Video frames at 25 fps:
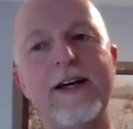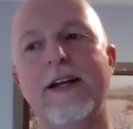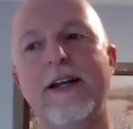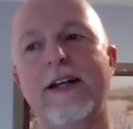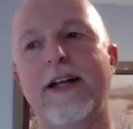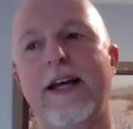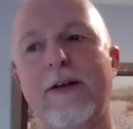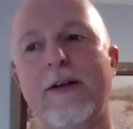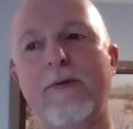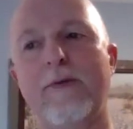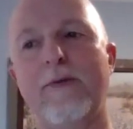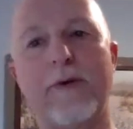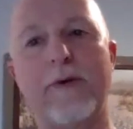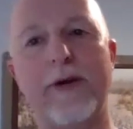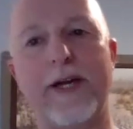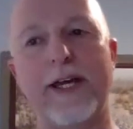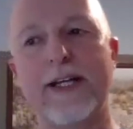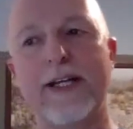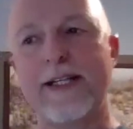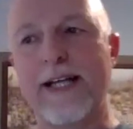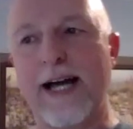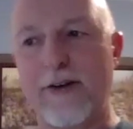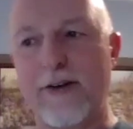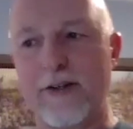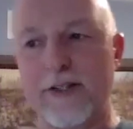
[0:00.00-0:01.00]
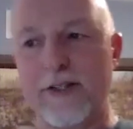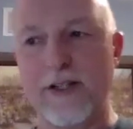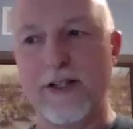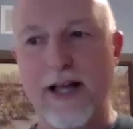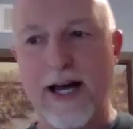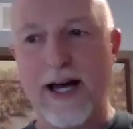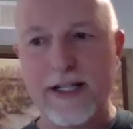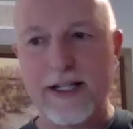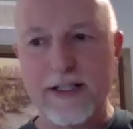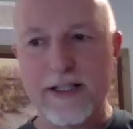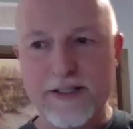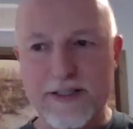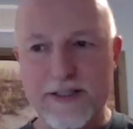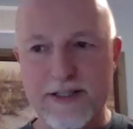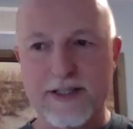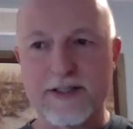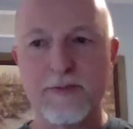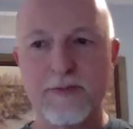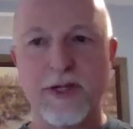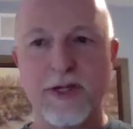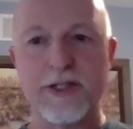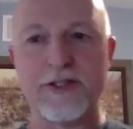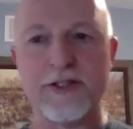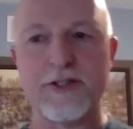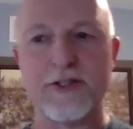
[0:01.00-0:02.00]
And then when we get down the line
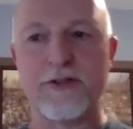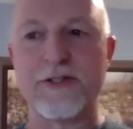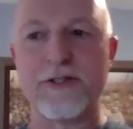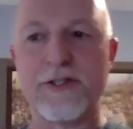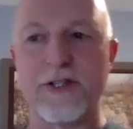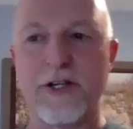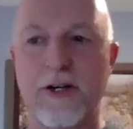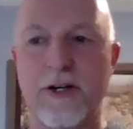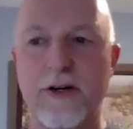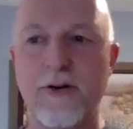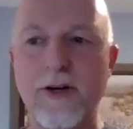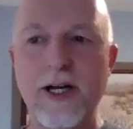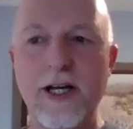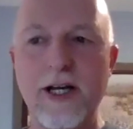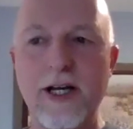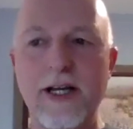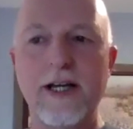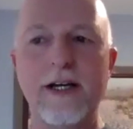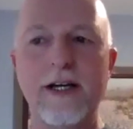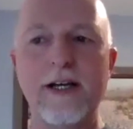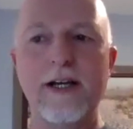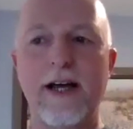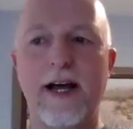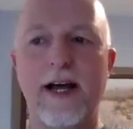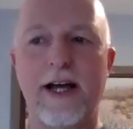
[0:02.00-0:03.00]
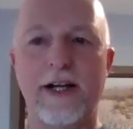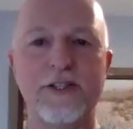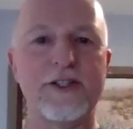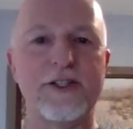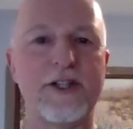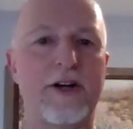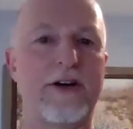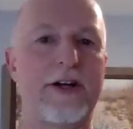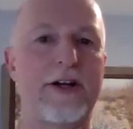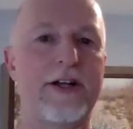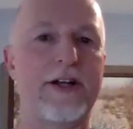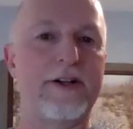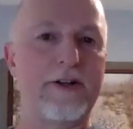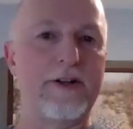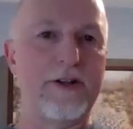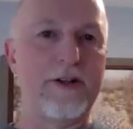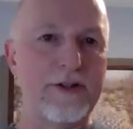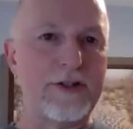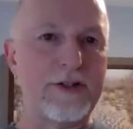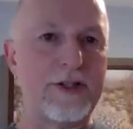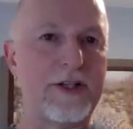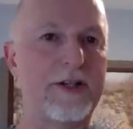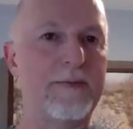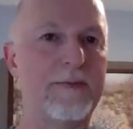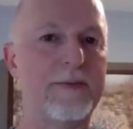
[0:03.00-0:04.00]
6 months or so, I start
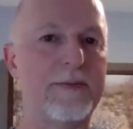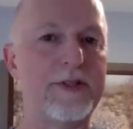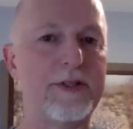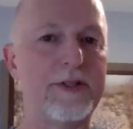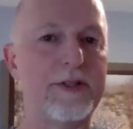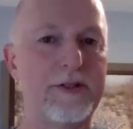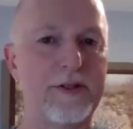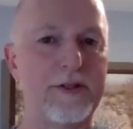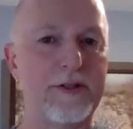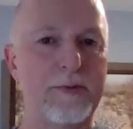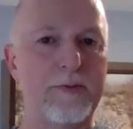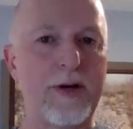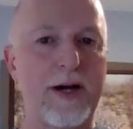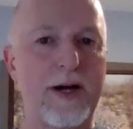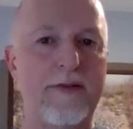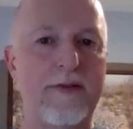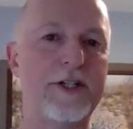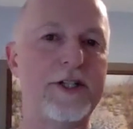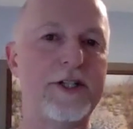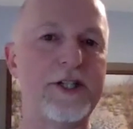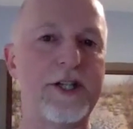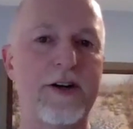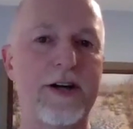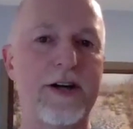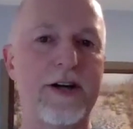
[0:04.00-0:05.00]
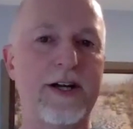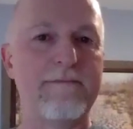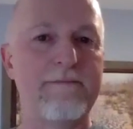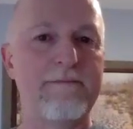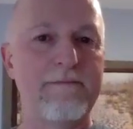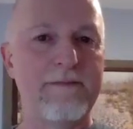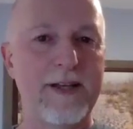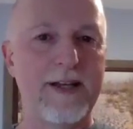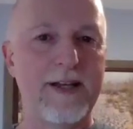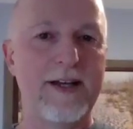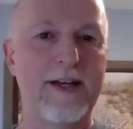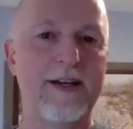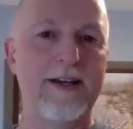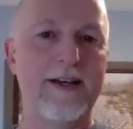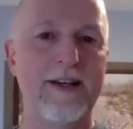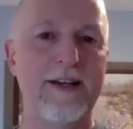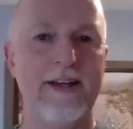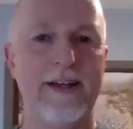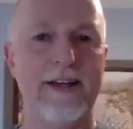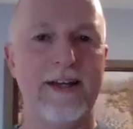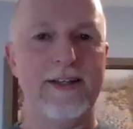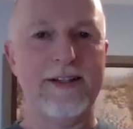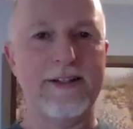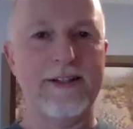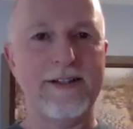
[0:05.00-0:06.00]
introducing them to profit sharing.
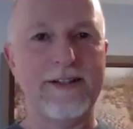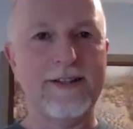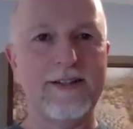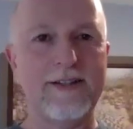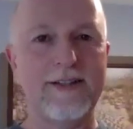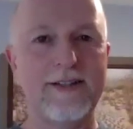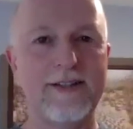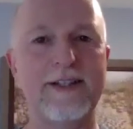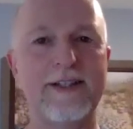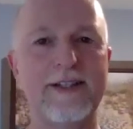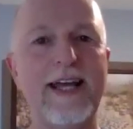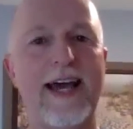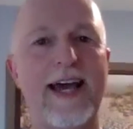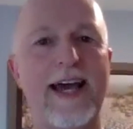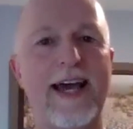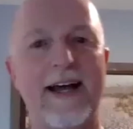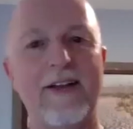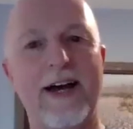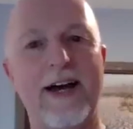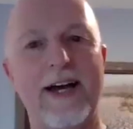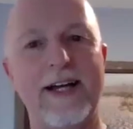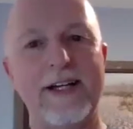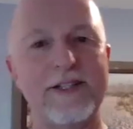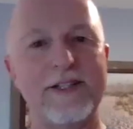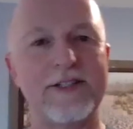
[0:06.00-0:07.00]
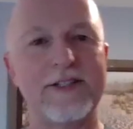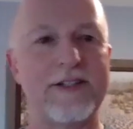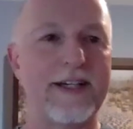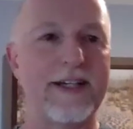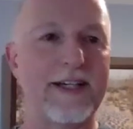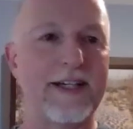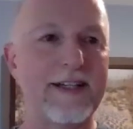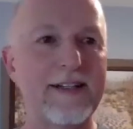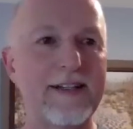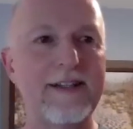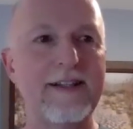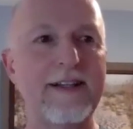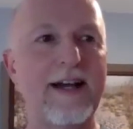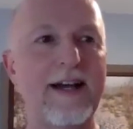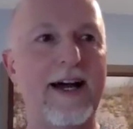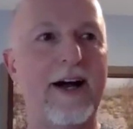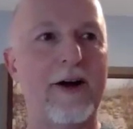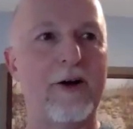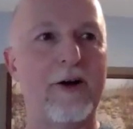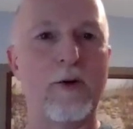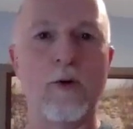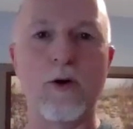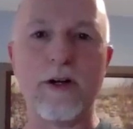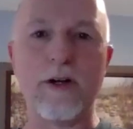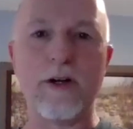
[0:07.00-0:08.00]
And the tagline is like
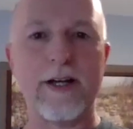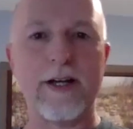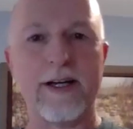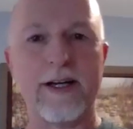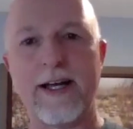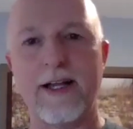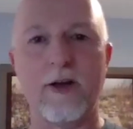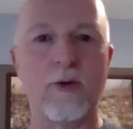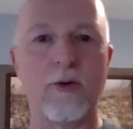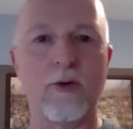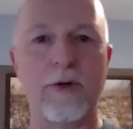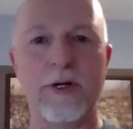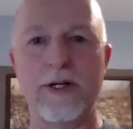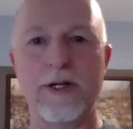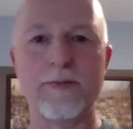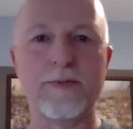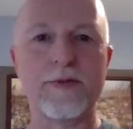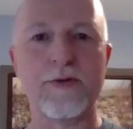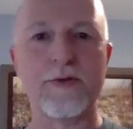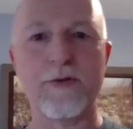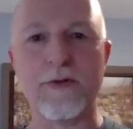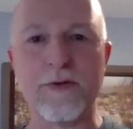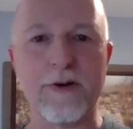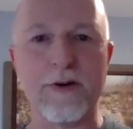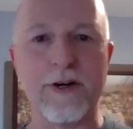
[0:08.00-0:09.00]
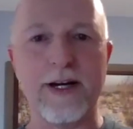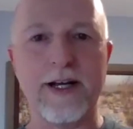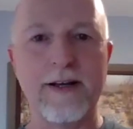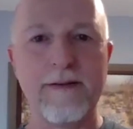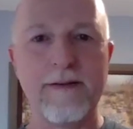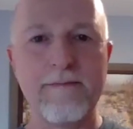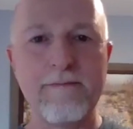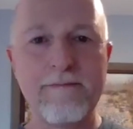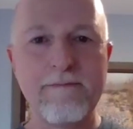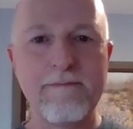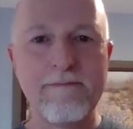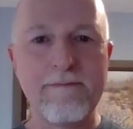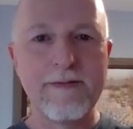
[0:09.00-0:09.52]
how to work at Keller Williams for free.